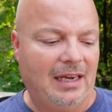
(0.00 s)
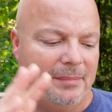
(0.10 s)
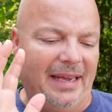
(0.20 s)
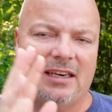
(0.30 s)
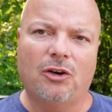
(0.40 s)
I
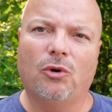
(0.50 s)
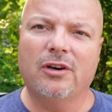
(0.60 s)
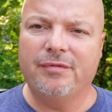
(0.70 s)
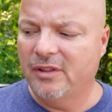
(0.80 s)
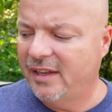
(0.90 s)
made an
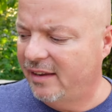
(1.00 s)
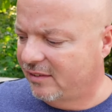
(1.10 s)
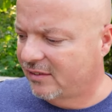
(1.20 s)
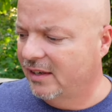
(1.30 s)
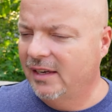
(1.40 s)
order for
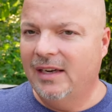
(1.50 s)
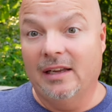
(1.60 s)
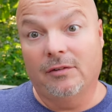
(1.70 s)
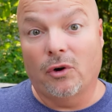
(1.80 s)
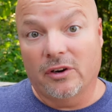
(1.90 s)
this,
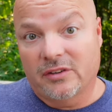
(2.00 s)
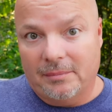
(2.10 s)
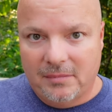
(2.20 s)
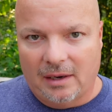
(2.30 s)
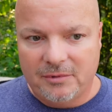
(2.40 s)
and of course
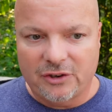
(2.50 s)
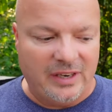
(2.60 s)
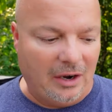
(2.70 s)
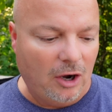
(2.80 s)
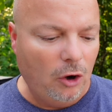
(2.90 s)
I'm, I'm just
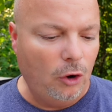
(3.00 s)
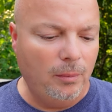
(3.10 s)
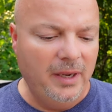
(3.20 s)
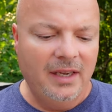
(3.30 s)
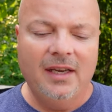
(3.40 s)
now
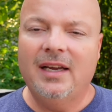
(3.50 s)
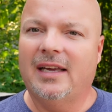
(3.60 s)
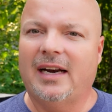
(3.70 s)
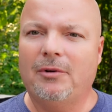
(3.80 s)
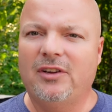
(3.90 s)
home,
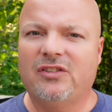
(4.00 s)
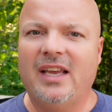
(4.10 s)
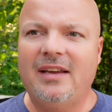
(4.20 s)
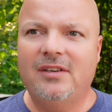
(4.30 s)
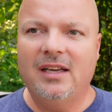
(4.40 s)
and I
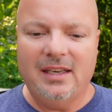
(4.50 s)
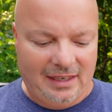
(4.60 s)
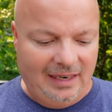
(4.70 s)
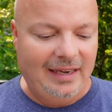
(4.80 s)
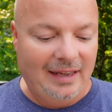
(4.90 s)
received it.
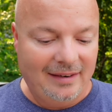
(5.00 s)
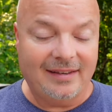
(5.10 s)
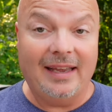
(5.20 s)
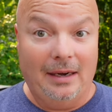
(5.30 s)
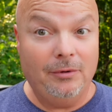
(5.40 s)
And I gotta
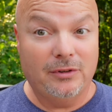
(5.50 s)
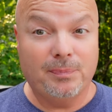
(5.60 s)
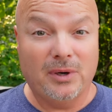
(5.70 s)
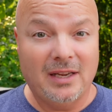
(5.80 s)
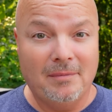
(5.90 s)
say, I was
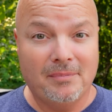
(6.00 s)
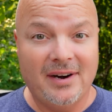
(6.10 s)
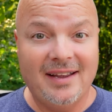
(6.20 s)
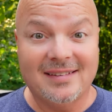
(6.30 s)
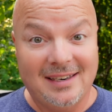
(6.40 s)
pretty
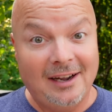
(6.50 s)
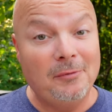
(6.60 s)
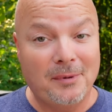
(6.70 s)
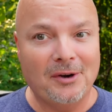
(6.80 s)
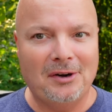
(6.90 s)
impressed and I
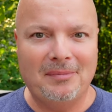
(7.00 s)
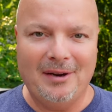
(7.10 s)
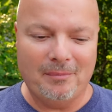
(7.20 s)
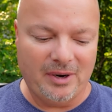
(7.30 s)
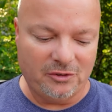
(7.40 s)
hope you're gonna be
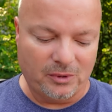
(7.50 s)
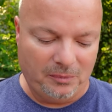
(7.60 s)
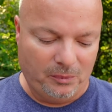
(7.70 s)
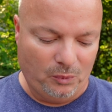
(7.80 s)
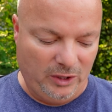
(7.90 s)
impressed with,
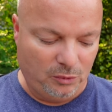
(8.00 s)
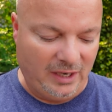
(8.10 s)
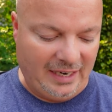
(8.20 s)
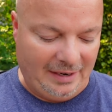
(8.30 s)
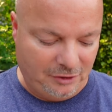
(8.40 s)
with
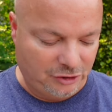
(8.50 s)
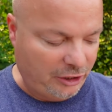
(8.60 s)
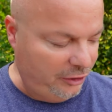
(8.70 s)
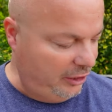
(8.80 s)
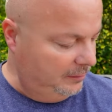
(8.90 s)
what I have to
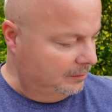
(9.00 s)
show you.